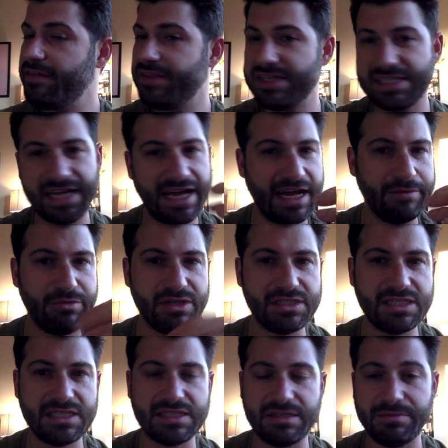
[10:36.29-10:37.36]
This hybrid
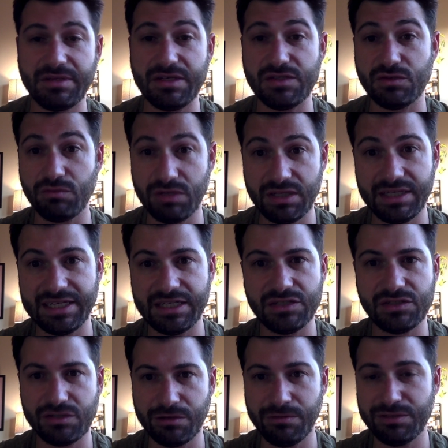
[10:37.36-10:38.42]
system is really
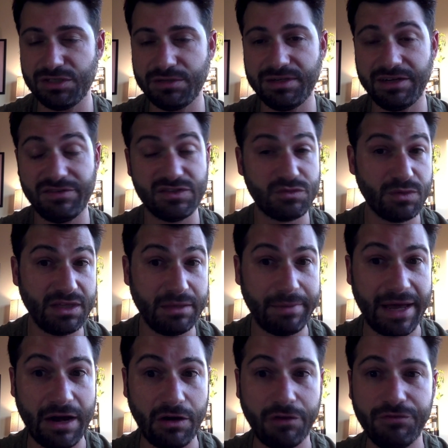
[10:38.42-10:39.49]
intuitive. It's really
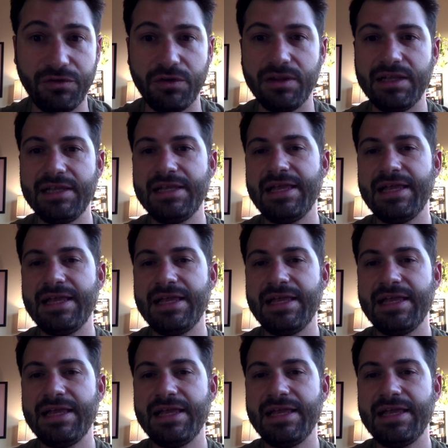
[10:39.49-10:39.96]
powerful.